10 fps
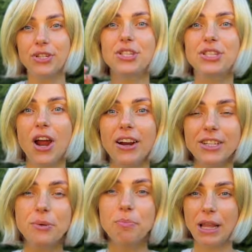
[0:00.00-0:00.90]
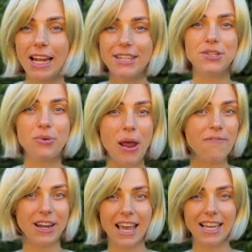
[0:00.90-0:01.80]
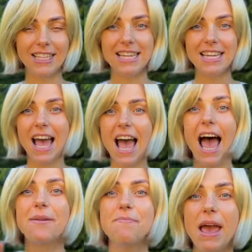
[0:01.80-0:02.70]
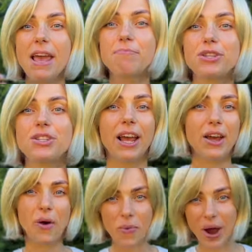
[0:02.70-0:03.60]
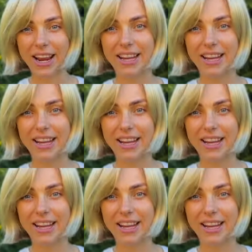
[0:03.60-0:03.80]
started to plant this grape variety and make Prosecco wine.